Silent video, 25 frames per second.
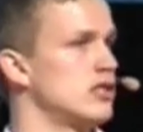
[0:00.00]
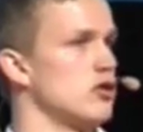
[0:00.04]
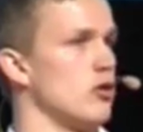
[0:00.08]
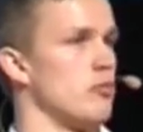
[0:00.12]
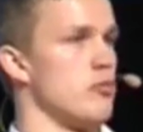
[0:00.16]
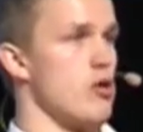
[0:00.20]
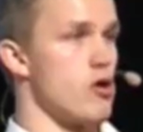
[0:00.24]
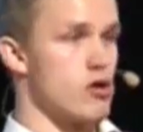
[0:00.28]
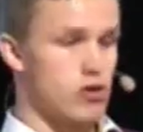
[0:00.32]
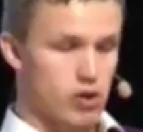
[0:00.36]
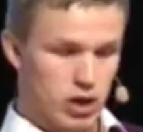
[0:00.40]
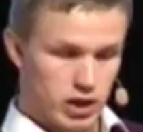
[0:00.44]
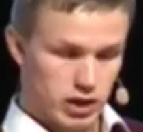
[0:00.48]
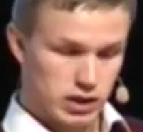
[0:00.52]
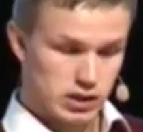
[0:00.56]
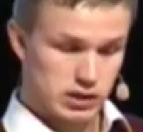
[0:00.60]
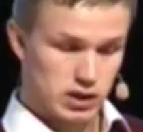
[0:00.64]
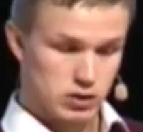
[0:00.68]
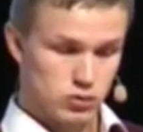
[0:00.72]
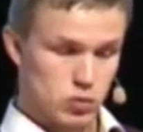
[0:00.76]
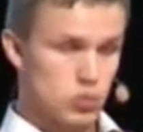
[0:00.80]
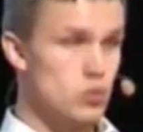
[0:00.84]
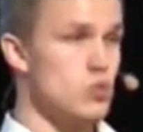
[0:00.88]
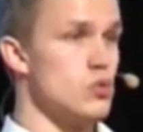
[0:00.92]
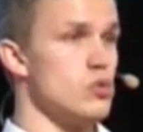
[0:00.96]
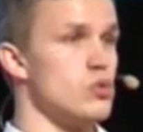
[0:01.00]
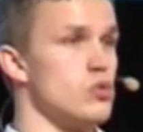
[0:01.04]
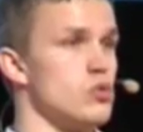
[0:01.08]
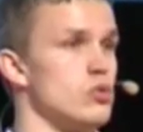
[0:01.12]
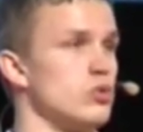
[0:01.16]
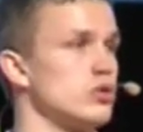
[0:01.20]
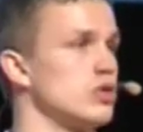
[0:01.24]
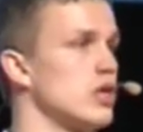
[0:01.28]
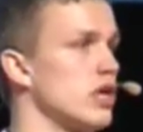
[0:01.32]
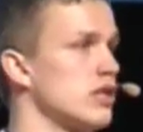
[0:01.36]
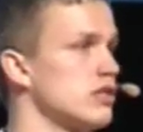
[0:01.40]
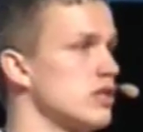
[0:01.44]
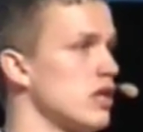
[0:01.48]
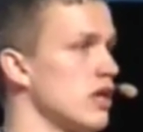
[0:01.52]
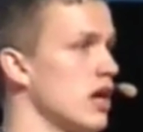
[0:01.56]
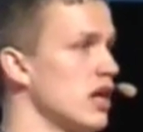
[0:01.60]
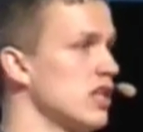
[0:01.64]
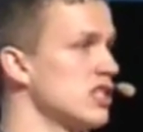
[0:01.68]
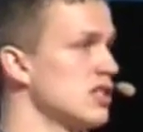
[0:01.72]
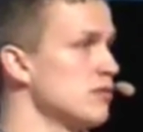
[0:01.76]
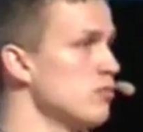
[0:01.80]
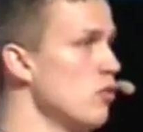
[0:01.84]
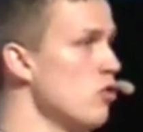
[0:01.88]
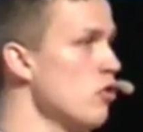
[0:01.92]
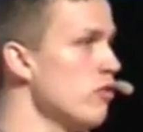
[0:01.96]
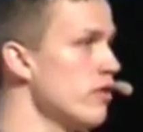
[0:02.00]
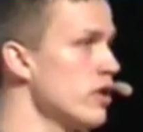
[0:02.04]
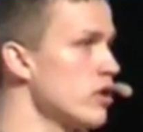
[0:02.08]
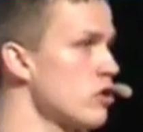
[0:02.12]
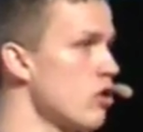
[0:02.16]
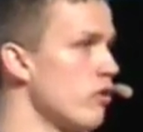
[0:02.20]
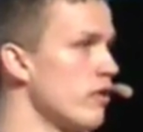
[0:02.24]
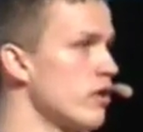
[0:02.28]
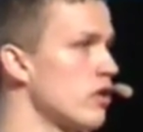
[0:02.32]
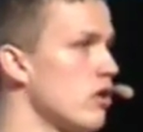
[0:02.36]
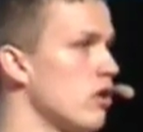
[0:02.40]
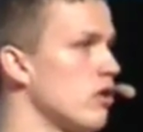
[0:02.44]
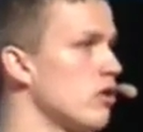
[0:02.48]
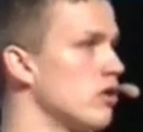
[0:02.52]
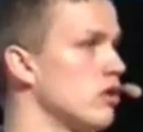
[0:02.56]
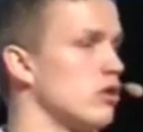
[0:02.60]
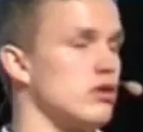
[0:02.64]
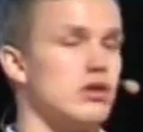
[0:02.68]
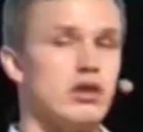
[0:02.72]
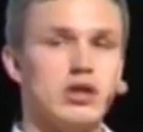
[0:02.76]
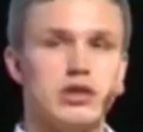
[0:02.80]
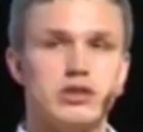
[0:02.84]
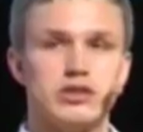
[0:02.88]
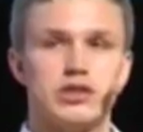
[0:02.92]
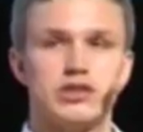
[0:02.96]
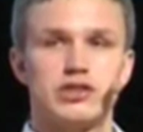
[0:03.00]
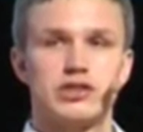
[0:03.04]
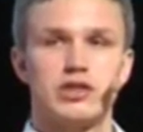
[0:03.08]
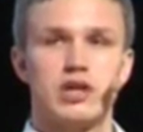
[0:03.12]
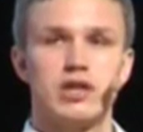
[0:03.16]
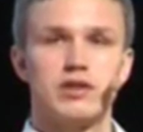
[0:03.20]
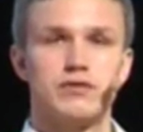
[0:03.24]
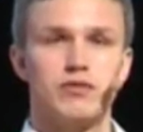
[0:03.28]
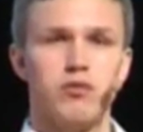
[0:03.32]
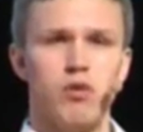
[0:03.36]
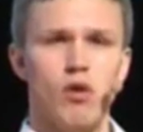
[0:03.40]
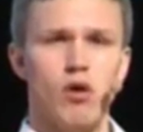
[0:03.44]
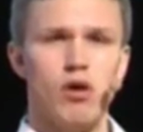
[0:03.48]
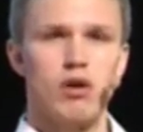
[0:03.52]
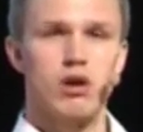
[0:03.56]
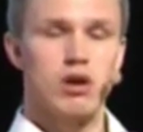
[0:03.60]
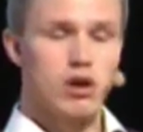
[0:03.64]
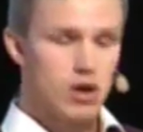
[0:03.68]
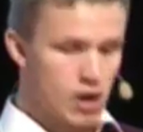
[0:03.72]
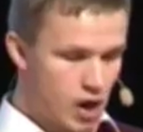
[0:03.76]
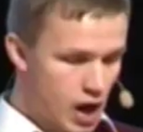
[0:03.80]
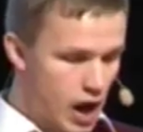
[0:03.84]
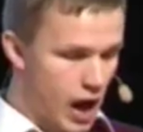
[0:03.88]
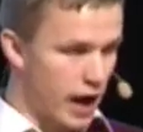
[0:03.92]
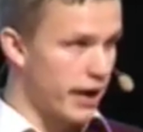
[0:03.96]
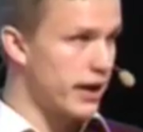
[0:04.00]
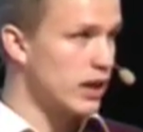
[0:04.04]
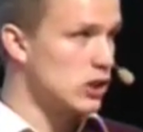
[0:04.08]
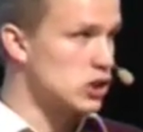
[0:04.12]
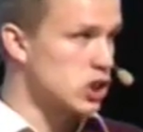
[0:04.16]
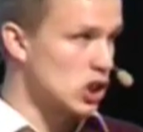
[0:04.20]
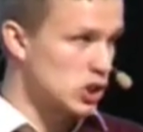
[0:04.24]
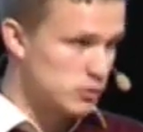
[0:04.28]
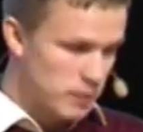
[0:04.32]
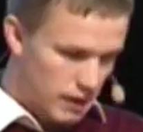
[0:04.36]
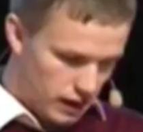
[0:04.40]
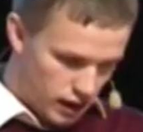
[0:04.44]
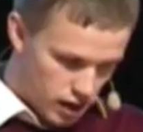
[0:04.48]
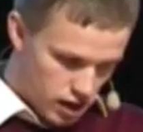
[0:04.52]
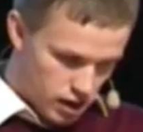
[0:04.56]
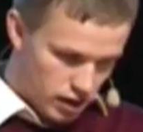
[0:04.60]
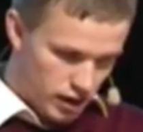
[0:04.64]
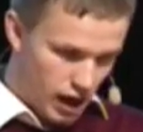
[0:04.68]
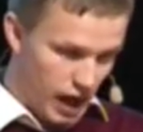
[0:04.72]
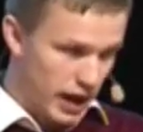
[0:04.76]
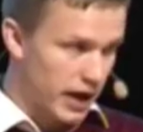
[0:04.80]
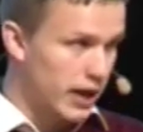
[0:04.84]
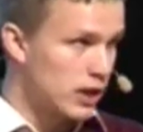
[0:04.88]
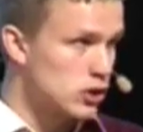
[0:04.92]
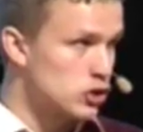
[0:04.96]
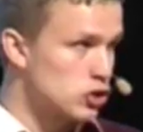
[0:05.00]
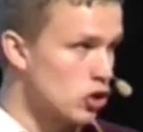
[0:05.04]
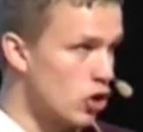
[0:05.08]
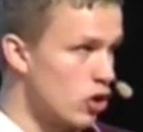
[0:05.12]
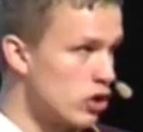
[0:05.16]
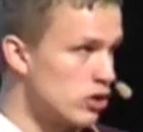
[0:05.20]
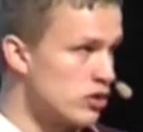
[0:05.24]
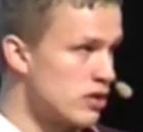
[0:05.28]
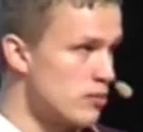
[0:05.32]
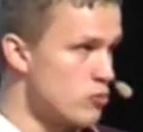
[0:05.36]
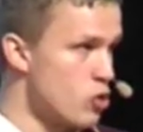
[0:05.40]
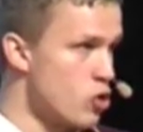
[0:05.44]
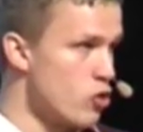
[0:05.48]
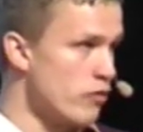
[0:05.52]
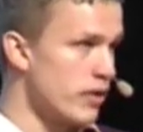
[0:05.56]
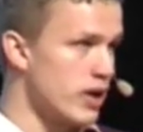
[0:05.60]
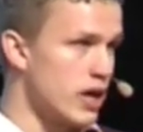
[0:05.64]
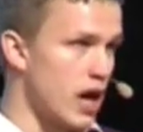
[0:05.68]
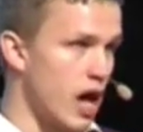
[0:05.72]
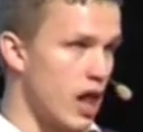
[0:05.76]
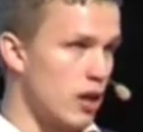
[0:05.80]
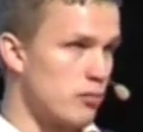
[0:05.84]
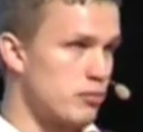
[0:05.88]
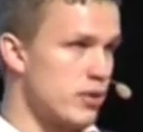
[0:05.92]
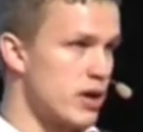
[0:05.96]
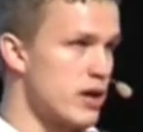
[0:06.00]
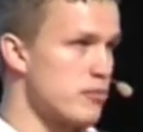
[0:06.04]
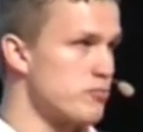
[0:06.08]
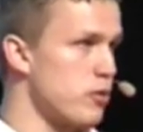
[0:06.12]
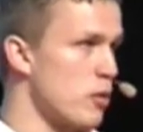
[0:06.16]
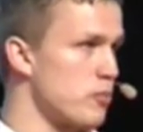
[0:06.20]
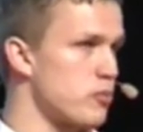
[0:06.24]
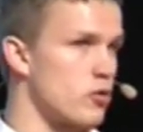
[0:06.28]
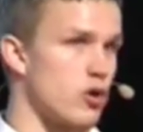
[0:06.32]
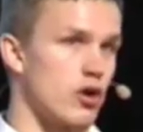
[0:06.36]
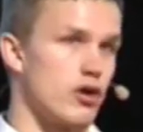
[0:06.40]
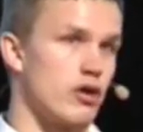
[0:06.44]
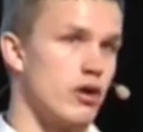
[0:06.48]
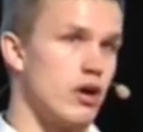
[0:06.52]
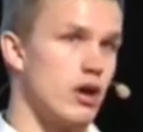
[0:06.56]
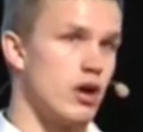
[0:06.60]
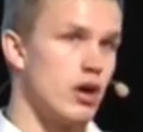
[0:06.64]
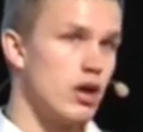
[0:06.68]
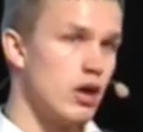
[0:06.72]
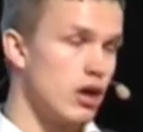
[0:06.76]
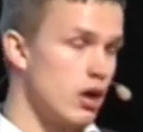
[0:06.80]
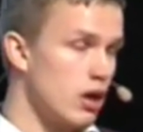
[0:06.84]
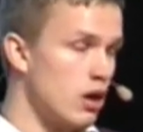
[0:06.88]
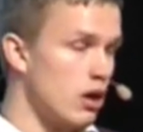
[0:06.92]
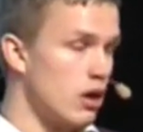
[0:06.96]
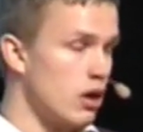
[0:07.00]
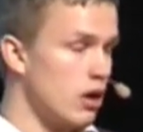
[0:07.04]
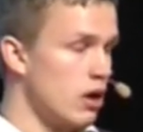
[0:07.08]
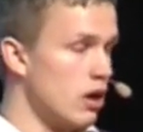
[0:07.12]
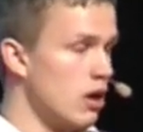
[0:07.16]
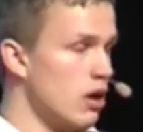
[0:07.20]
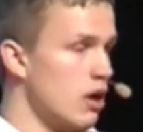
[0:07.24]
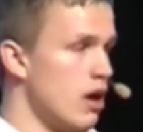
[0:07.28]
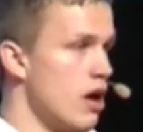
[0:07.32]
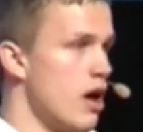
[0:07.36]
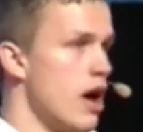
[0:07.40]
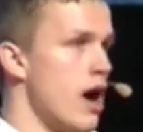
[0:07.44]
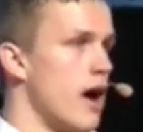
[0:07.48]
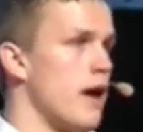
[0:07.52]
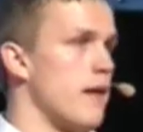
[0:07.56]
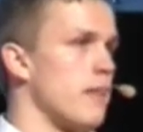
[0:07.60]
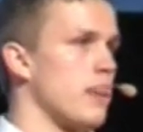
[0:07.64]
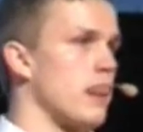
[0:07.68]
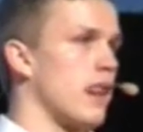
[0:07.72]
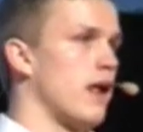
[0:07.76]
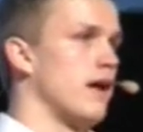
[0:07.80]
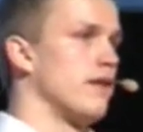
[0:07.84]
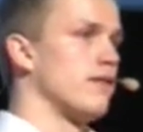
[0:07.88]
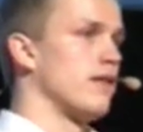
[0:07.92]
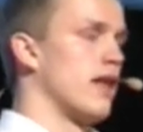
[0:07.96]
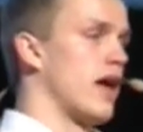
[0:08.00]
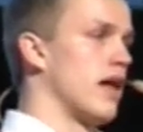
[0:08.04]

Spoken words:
your bongo, and he says, ooh, there's a nice movie going on in the third floor. And he chats back, can I join the movie? I'll bring popcorn. And